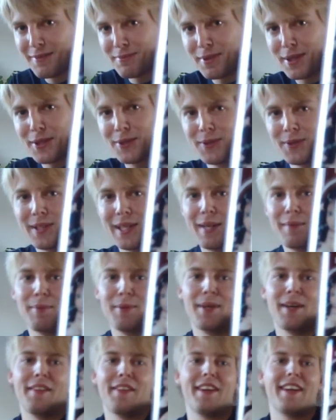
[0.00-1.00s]
Pretty cool
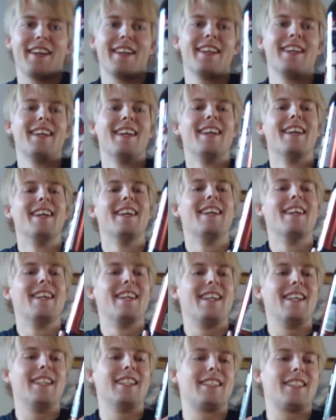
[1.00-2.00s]
label on there.
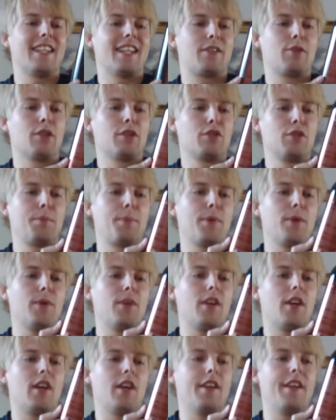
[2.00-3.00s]
It's a uh,
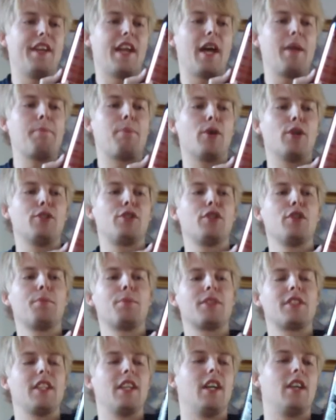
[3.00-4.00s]
quadruple on
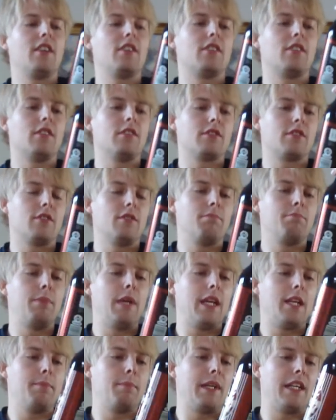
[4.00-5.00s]
9.2% alcohol, so a
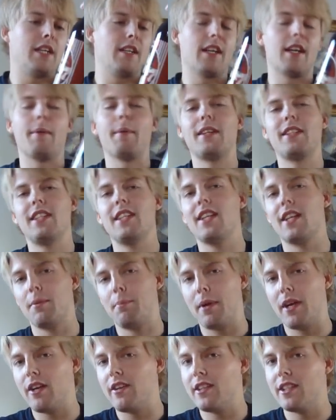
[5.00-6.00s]
big beer. And I'm actually going
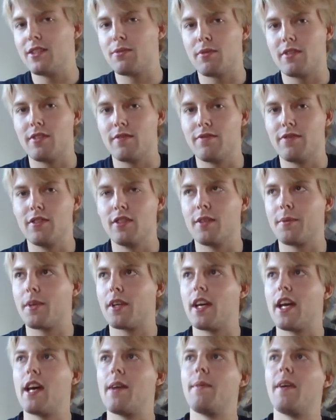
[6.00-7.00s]
to pair this with some food I'm
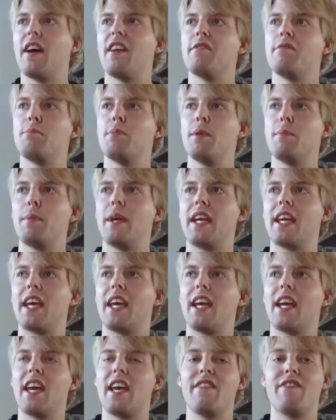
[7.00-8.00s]
going to have. I've been
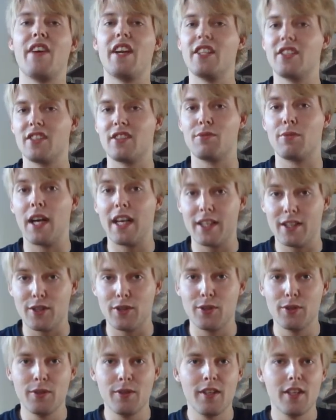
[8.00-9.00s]
making a venison
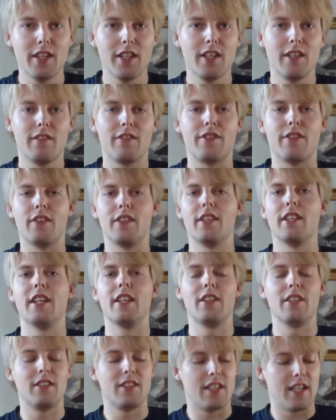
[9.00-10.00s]
ragu for
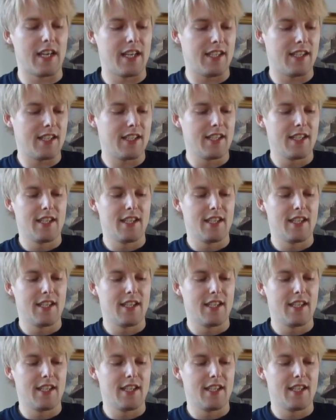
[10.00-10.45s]
dinner tonight.